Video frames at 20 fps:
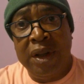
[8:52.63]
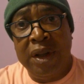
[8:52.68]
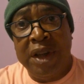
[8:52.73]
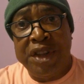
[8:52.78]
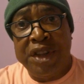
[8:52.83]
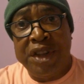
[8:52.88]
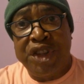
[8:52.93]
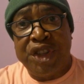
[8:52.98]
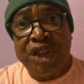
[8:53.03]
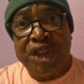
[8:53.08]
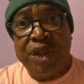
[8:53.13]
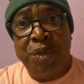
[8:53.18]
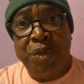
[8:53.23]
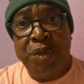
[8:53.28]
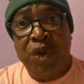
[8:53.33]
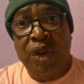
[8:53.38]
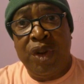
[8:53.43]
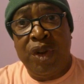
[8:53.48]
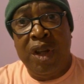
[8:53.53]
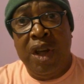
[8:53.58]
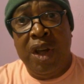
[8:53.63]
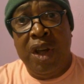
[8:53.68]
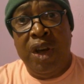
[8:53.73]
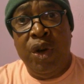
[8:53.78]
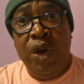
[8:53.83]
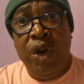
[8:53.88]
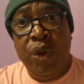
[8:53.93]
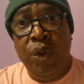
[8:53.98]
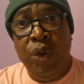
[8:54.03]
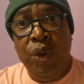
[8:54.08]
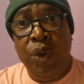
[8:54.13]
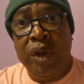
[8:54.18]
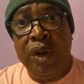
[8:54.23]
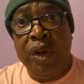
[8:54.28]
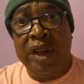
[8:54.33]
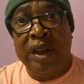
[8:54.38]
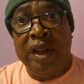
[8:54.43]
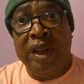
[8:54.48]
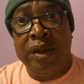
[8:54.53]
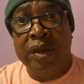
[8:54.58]
Is it someone who
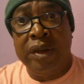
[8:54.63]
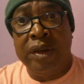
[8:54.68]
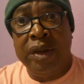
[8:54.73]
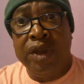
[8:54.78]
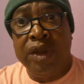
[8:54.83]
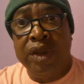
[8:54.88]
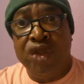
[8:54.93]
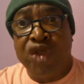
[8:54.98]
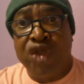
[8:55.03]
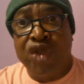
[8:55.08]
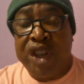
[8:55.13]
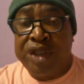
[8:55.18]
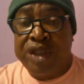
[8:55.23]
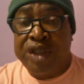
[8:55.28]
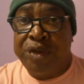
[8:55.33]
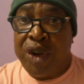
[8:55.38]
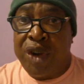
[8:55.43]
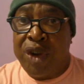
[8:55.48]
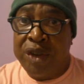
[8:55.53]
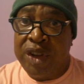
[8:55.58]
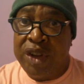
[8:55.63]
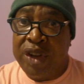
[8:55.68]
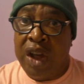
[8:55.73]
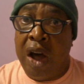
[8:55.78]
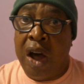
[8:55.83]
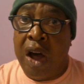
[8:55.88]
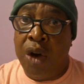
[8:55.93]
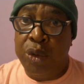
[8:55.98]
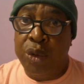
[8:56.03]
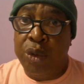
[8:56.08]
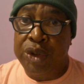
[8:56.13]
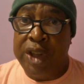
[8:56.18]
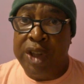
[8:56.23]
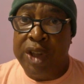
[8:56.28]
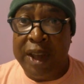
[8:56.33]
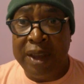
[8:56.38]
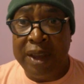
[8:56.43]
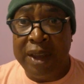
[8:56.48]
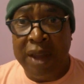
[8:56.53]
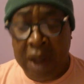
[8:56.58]
drinks throughout the whole
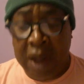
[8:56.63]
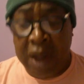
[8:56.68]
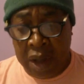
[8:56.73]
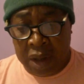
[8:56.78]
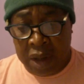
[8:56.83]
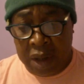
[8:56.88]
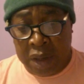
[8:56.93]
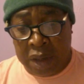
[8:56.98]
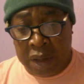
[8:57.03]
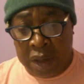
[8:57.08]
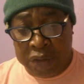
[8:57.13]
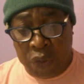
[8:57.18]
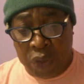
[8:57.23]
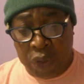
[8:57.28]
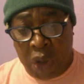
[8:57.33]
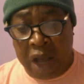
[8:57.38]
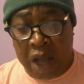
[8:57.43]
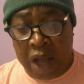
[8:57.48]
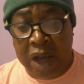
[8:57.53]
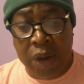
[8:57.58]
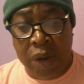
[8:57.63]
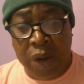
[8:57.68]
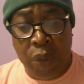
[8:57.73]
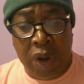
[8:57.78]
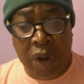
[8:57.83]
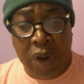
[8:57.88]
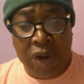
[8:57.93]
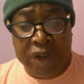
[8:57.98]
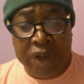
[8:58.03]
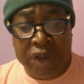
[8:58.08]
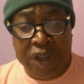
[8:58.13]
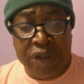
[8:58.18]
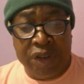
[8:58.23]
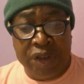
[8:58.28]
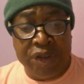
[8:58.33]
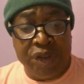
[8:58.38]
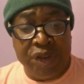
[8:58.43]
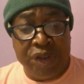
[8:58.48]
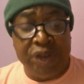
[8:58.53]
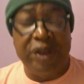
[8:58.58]
day? So how are they going
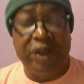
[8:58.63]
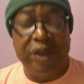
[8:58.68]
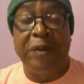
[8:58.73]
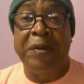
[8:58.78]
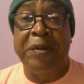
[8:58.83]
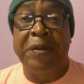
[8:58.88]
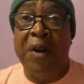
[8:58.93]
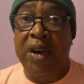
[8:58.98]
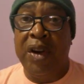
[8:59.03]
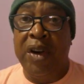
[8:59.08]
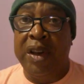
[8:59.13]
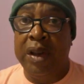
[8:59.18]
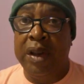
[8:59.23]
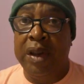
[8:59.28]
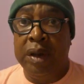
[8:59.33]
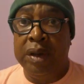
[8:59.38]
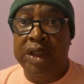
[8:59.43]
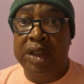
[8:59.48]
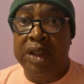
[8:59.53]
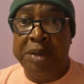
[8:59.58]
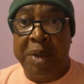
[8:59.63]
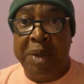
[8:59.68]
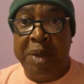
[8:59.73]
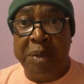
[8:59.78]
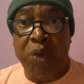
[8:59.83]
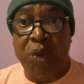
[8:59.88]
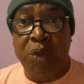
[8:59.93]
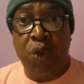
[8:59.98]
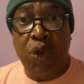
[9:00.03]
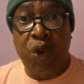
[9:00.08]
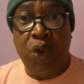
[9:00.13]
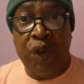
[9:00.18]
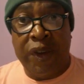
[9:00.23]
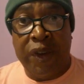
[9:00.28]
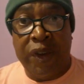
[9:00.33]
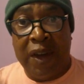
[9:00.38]
to define these people with